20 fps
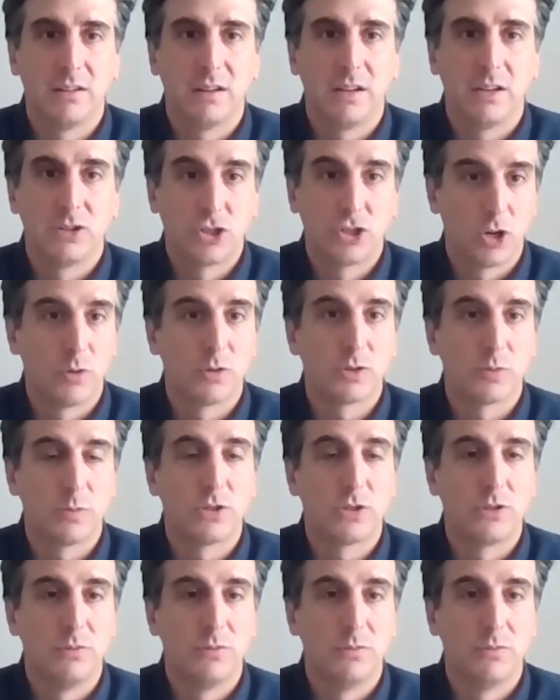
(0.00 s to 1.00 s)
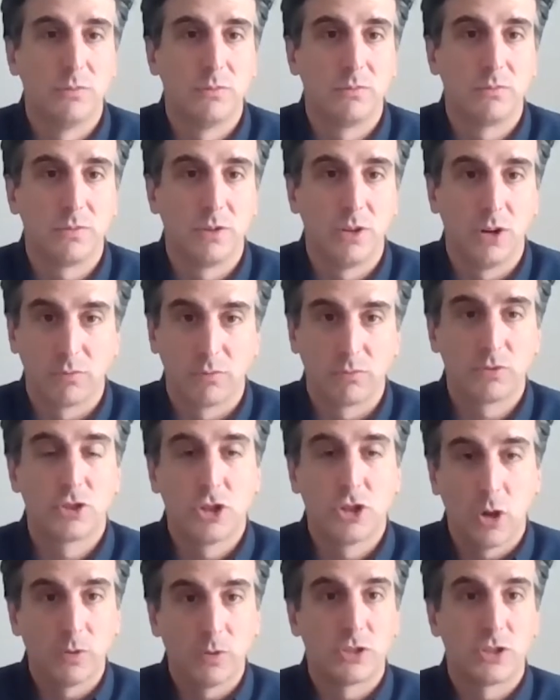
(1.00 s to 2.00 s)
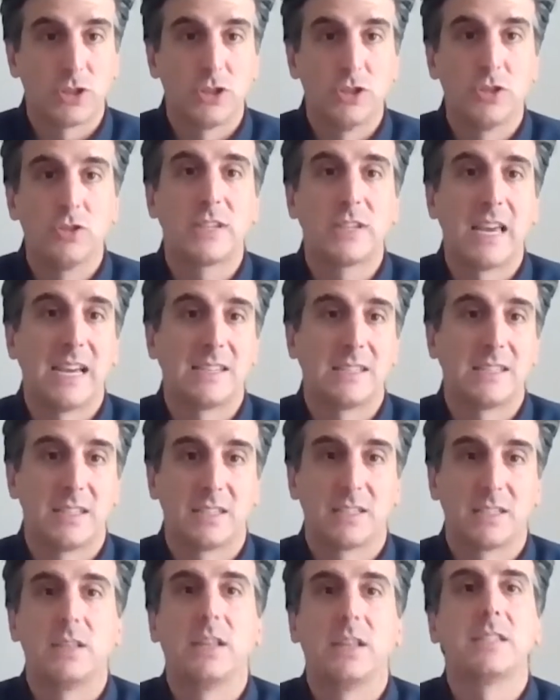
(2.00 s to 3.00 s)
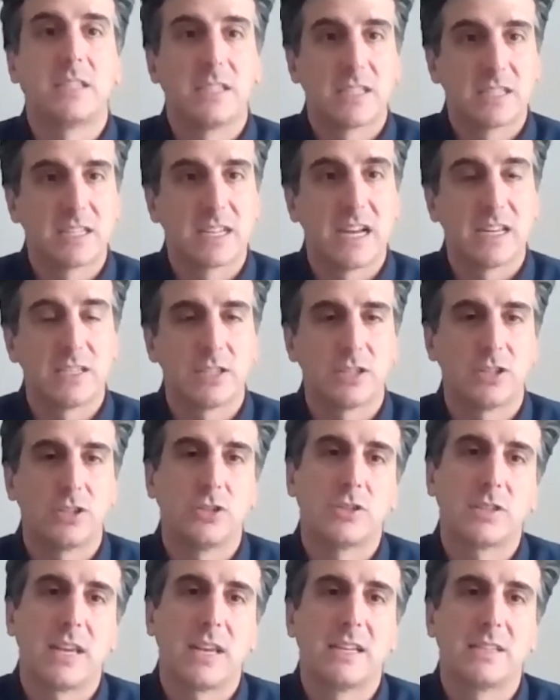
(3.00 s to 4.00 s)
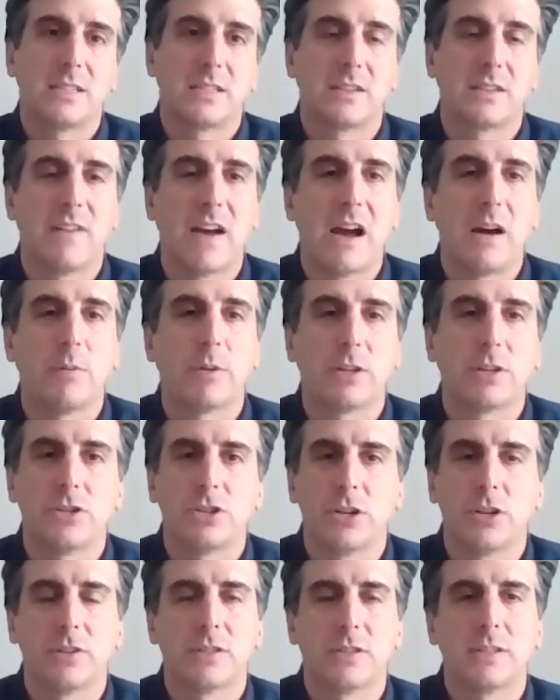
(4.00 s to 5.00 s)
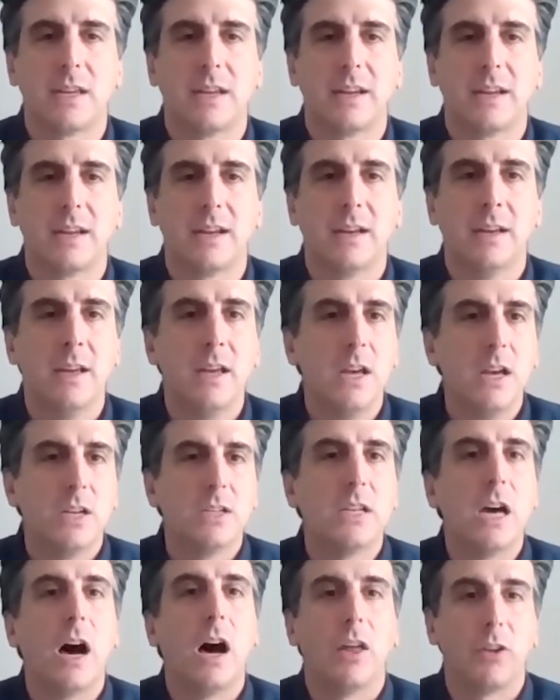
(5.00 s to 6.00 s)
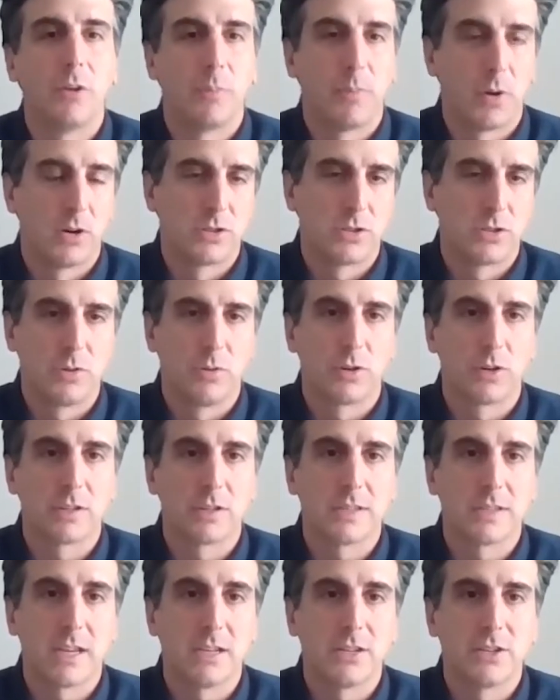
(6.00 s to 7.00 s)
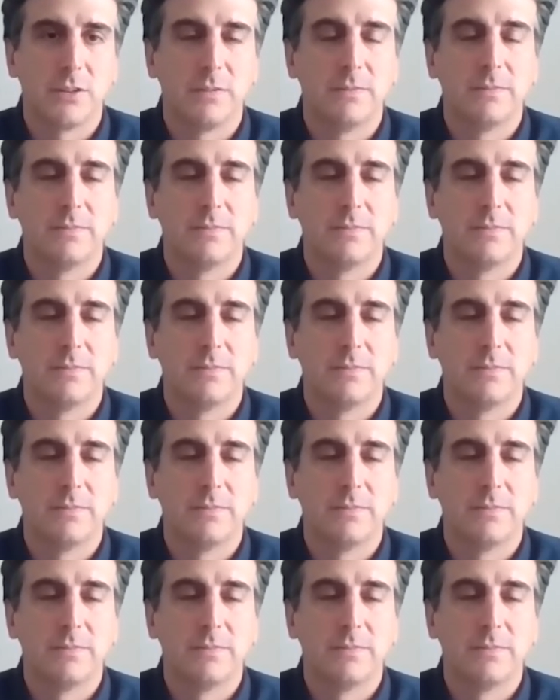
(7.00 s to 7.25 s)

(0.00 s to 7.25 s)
show us show us the use cases. Let's discuss the use cases of how we can share this data to other parts of the organization.